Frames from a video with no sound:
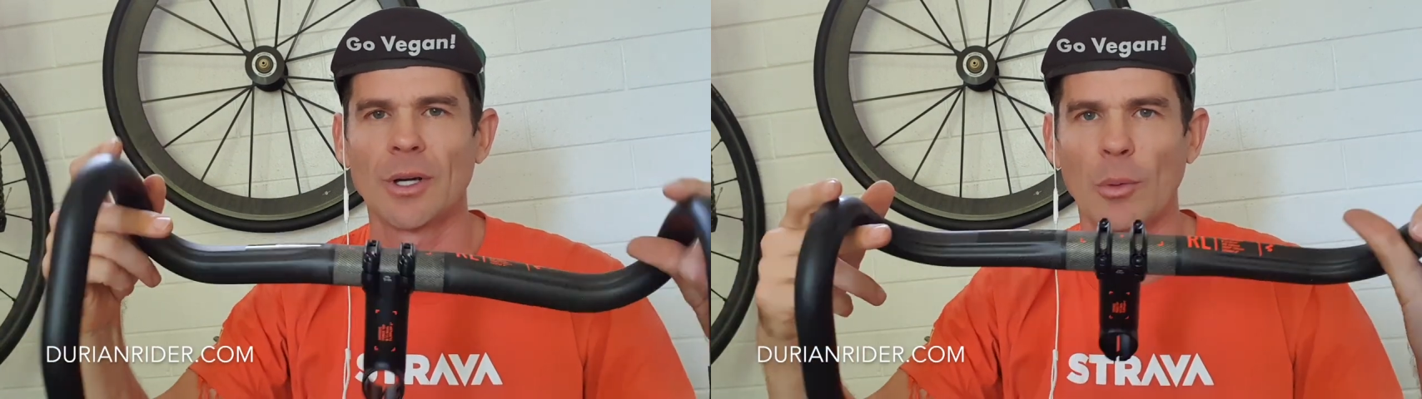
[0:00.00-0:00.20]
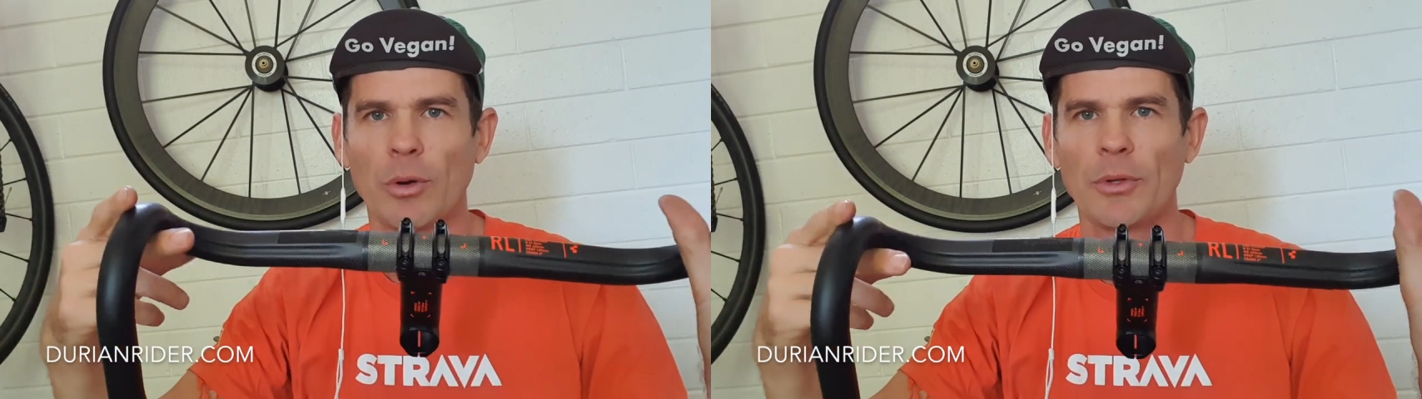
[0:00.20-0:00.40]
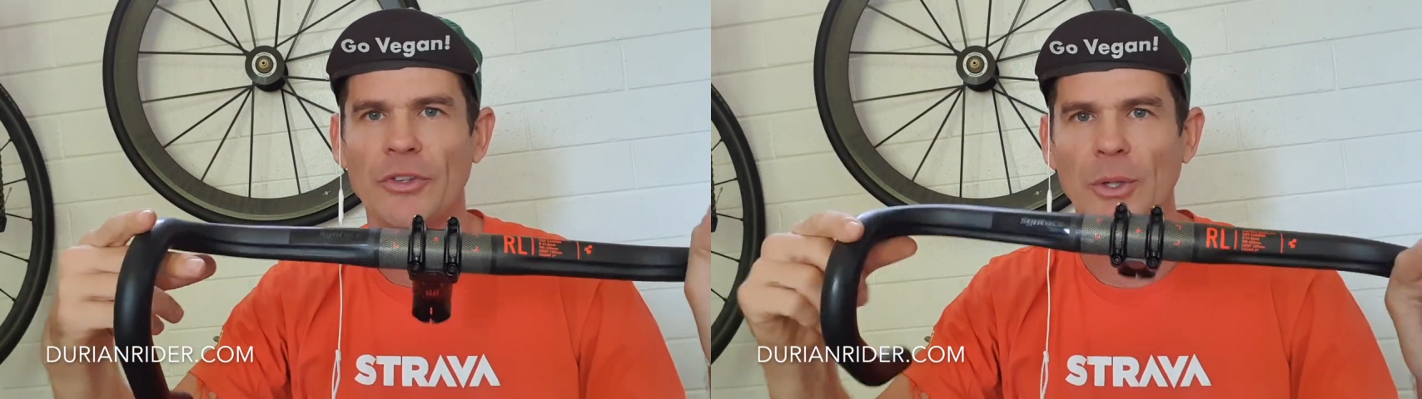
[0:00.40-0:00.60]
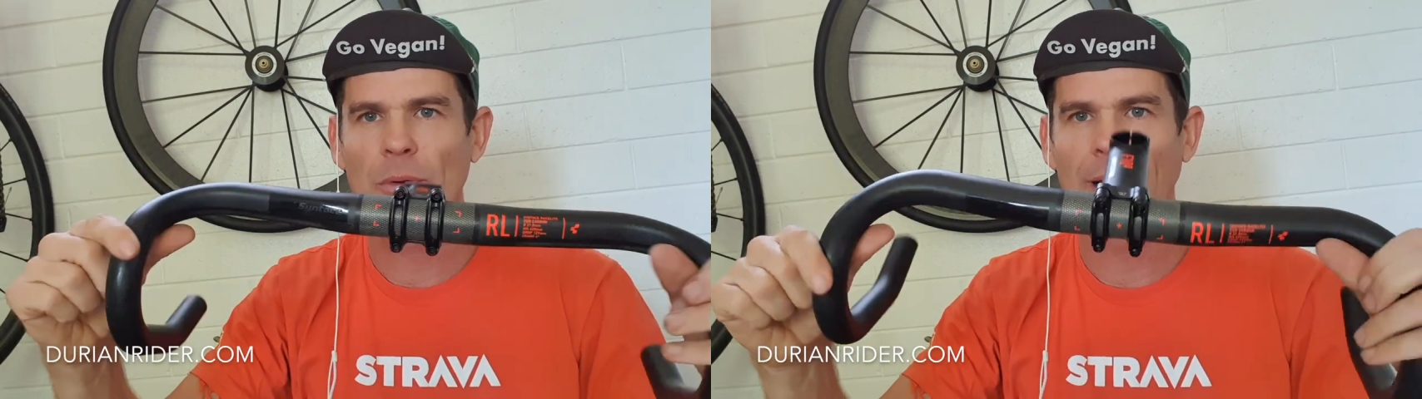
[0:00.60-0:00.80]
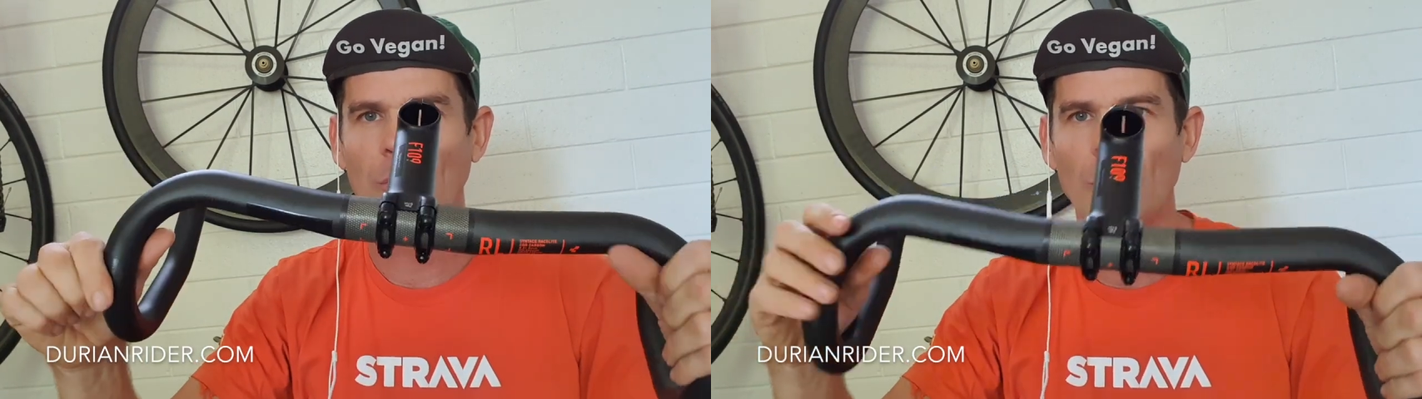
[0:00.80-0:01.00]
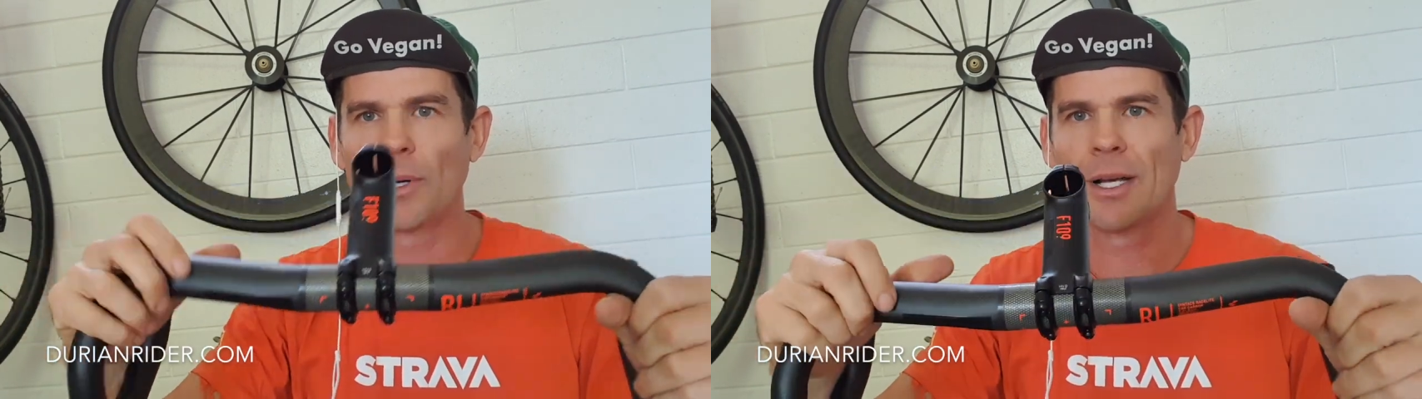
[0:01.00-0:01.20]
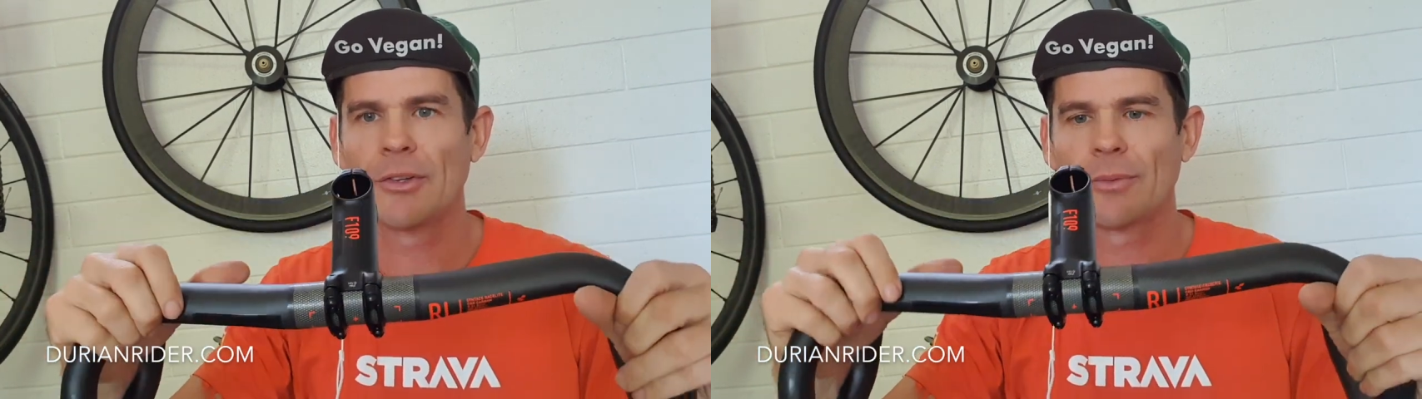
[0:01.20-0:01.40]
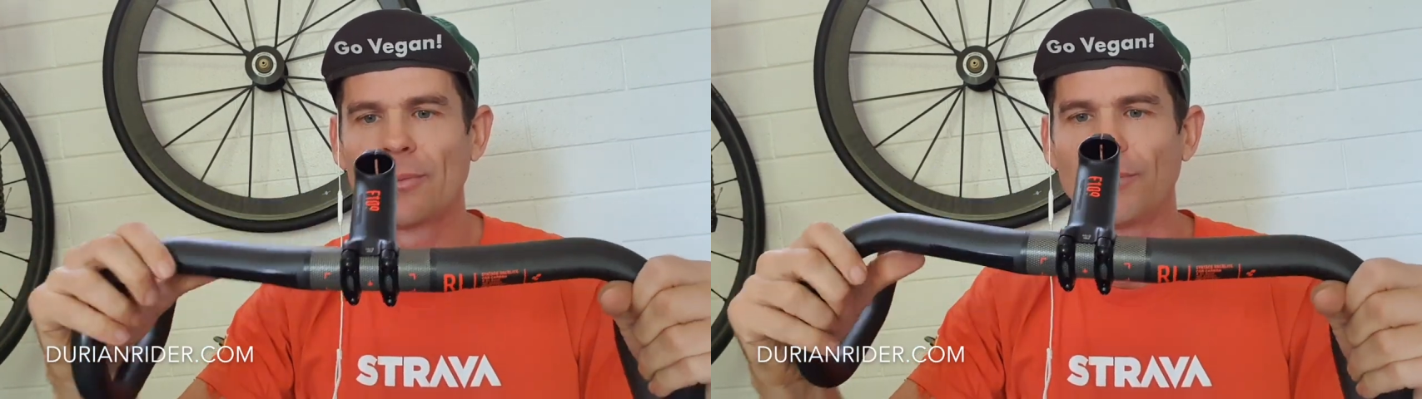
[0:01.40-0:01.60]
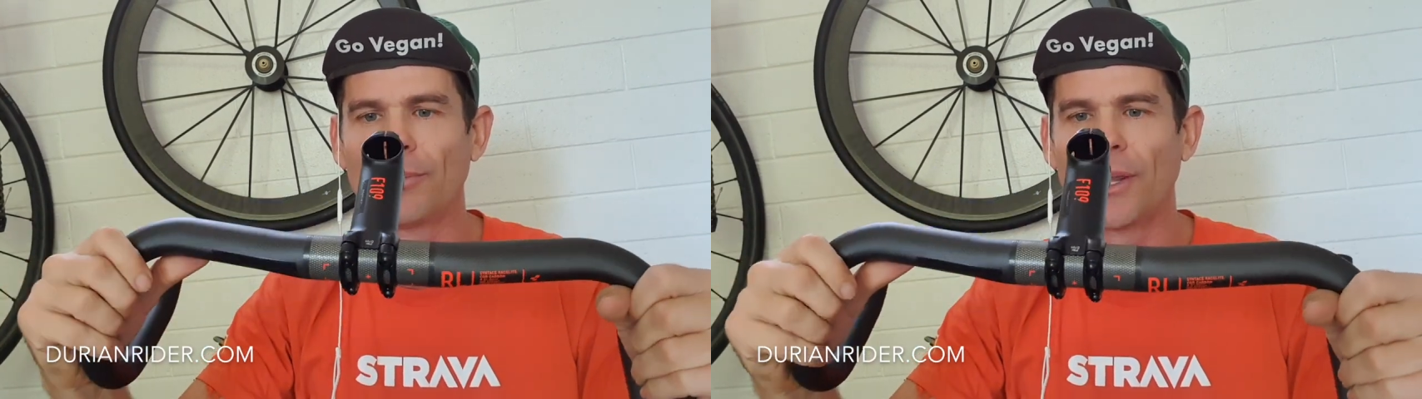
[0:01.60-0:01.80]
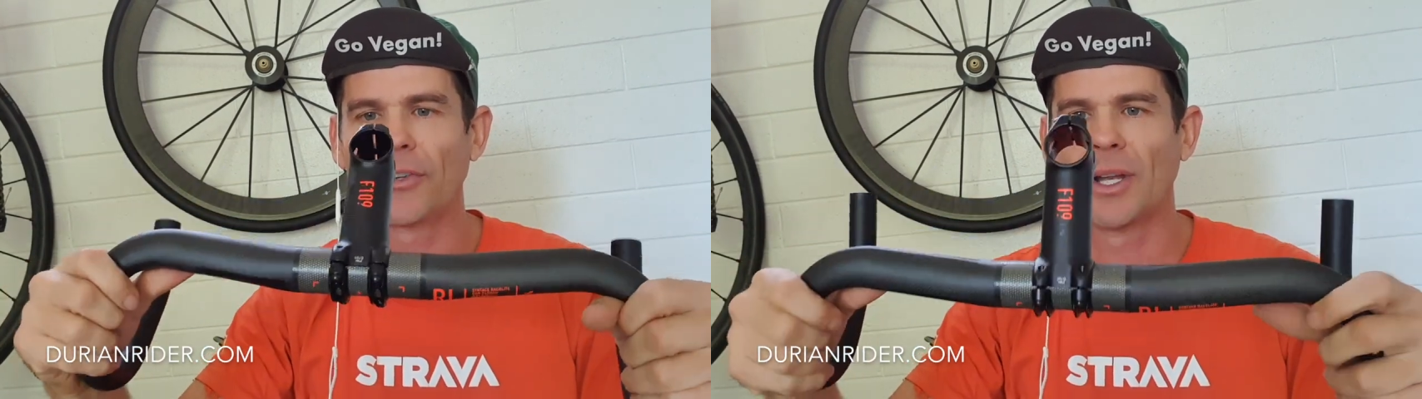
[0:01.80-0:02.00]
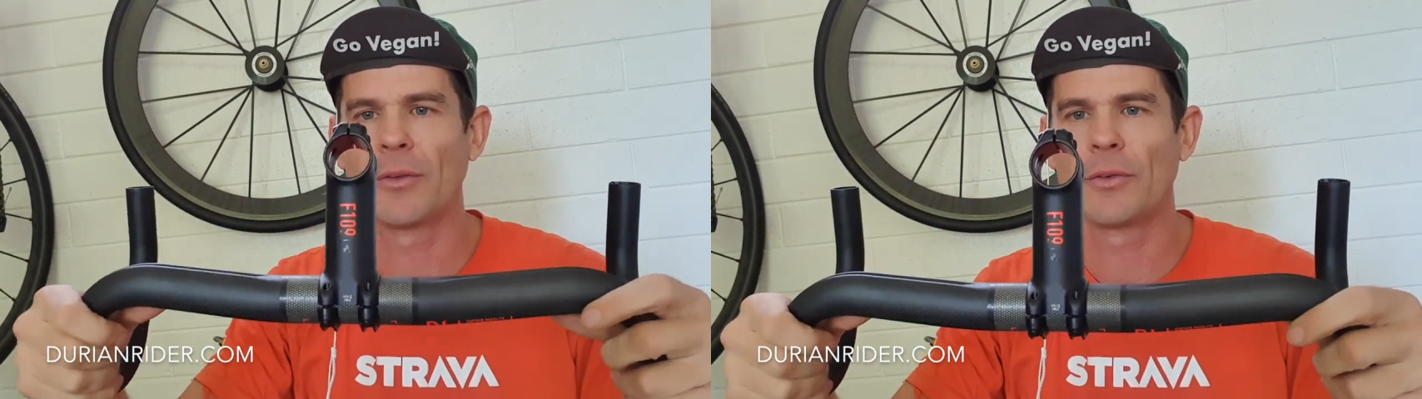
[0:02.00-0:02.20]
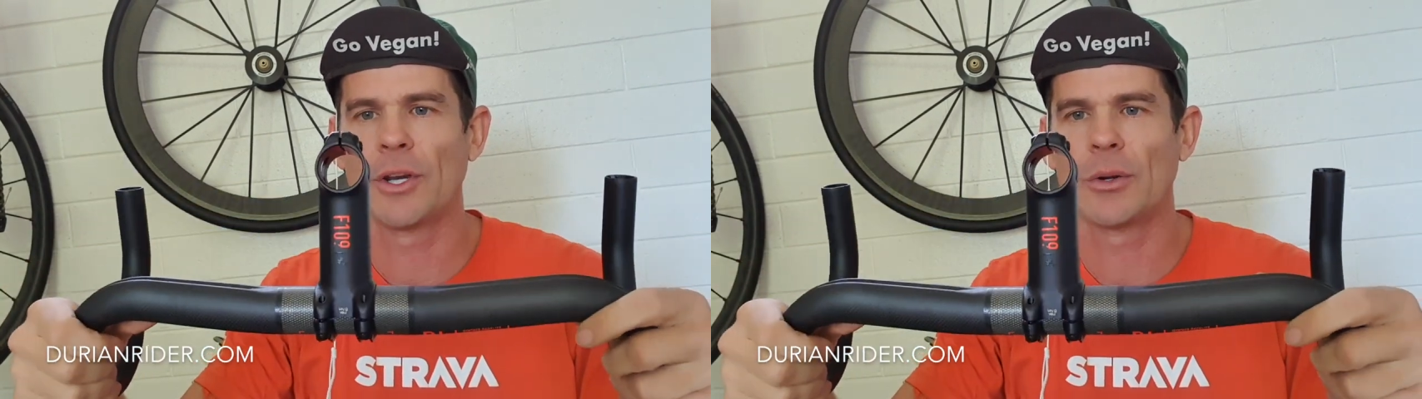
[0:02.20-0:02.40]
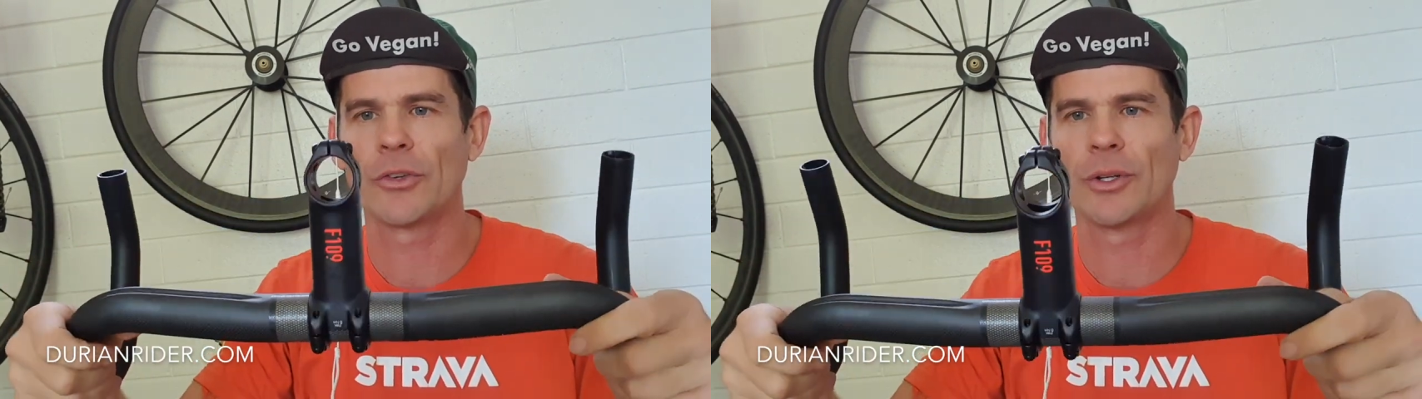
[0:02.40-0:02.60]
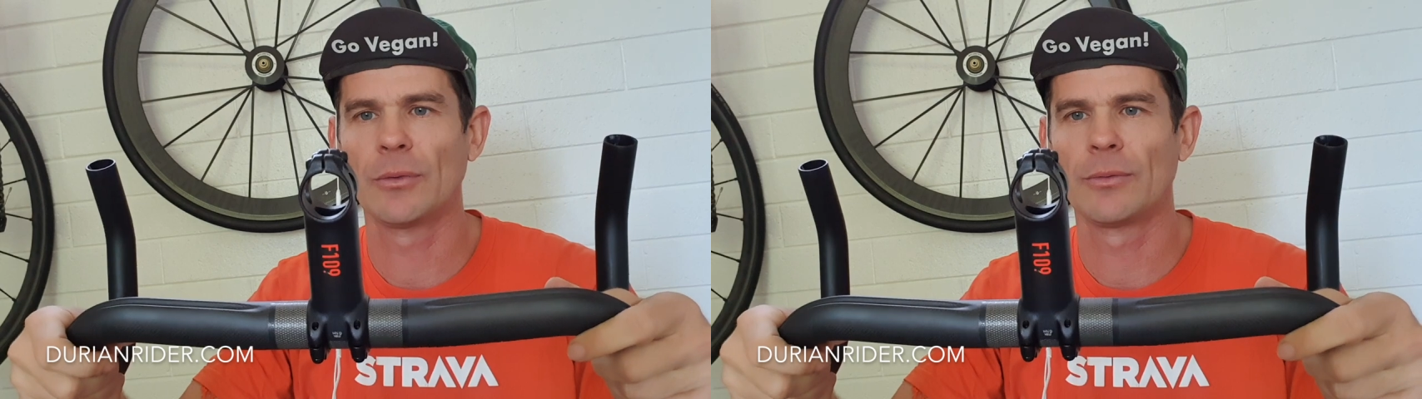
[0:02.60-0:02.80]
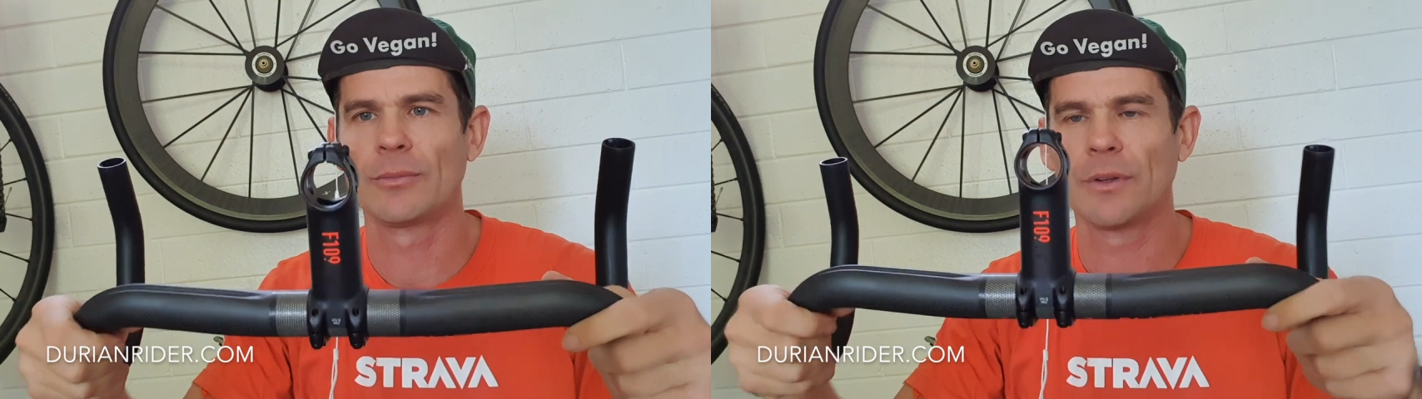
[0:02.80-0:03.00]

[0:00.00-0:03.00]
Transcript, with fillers: I'll probably stick with alloy bars. But that's another video in itself.